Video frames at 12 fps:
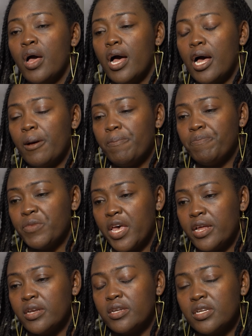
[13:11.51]

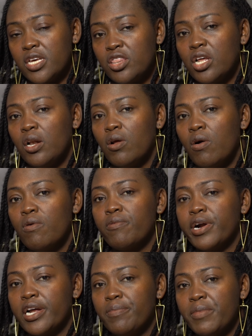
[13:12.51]
and in the long
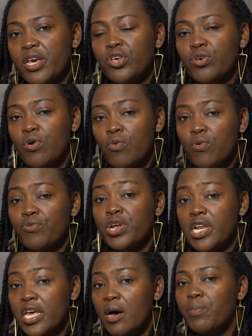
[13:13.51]
run, make you
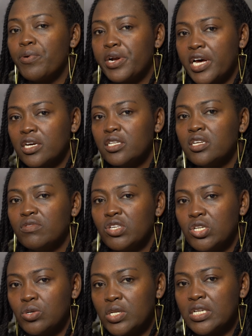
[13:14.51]
really a productive
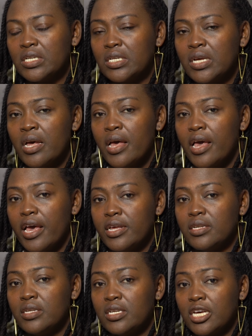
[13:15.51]
student.
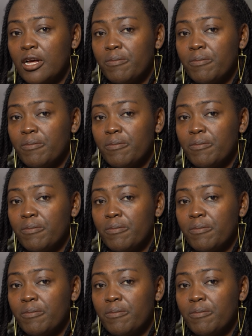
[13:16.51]
And